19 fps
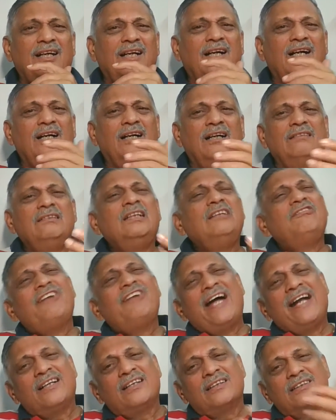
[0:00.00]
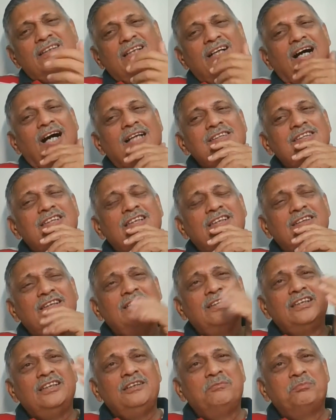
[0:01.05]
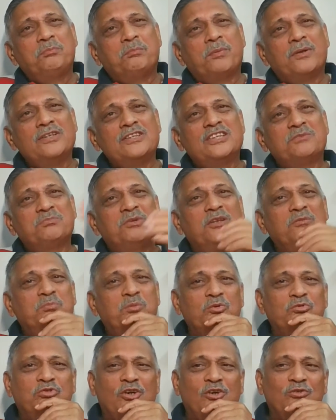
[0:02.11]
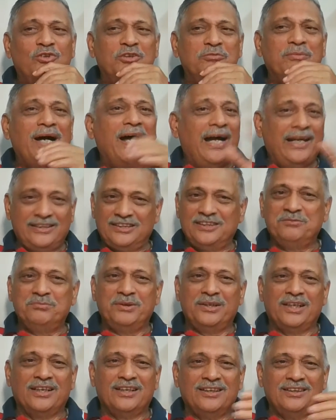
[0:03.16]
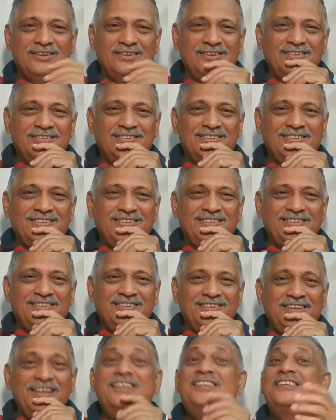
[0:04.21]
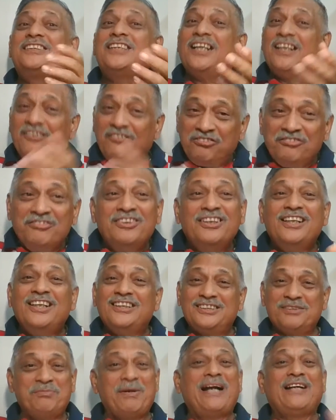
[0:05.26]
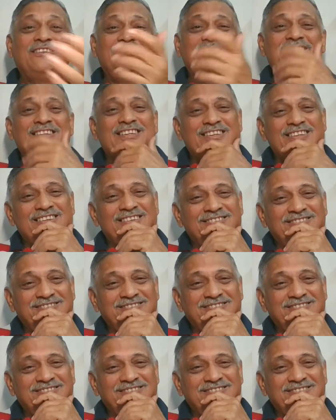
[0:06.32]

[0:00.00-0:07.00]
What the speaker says: In fact, the uncertainty principle put forward by Heisenberg itself is a part of this.